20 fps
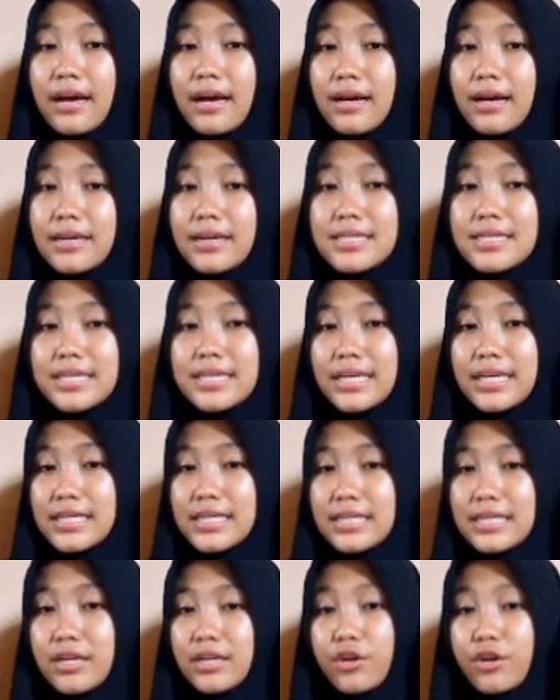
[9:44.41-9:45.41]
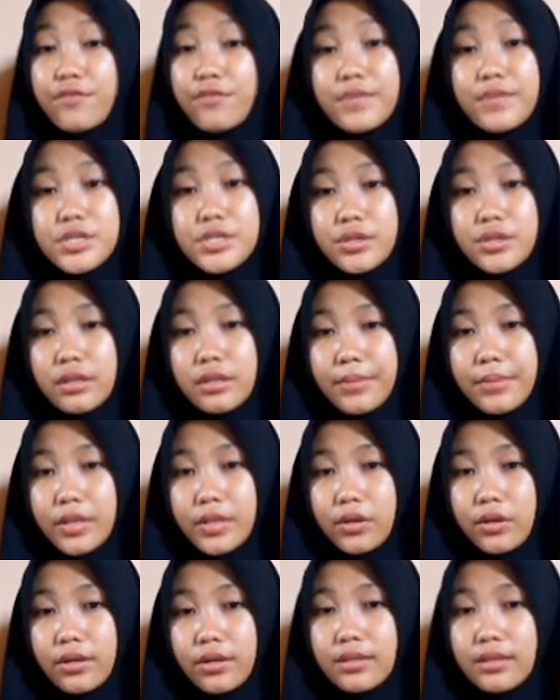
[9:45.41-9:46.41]
as is the conventional
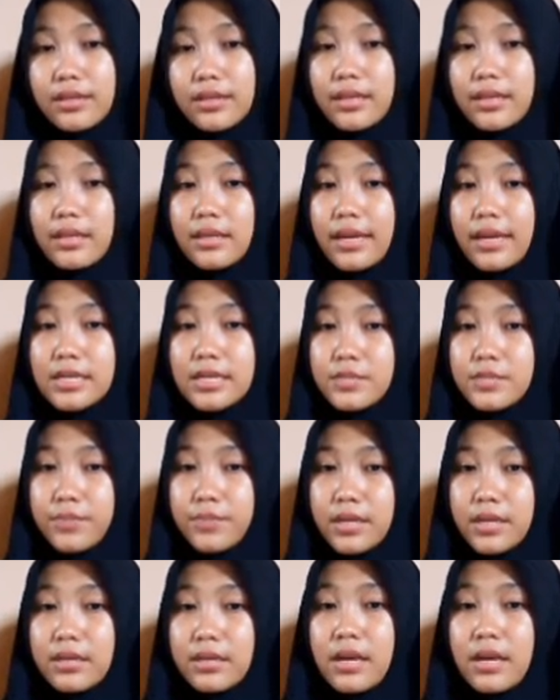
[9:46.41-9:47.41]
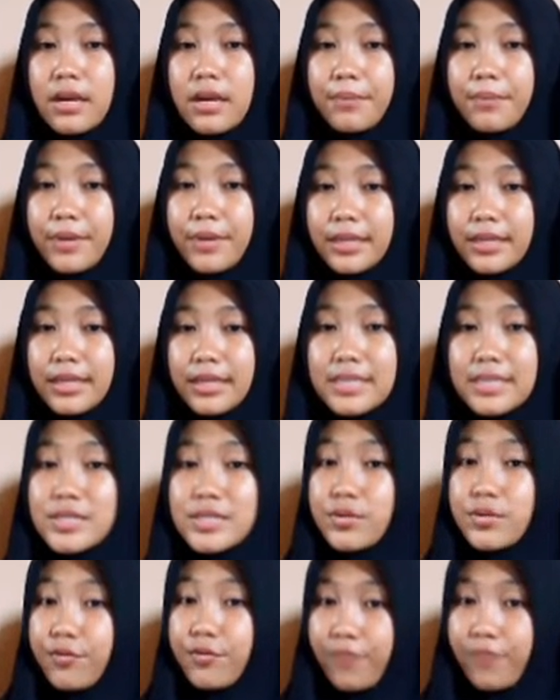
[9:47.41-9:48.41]
method that has been practiced
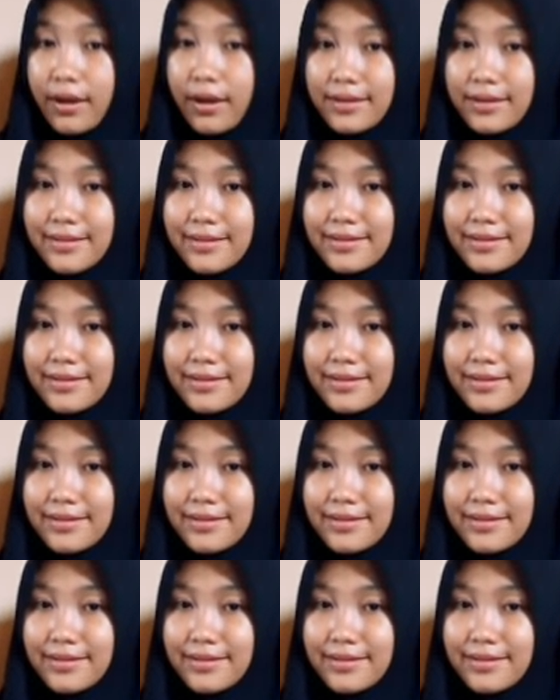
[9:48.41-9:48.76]
so far.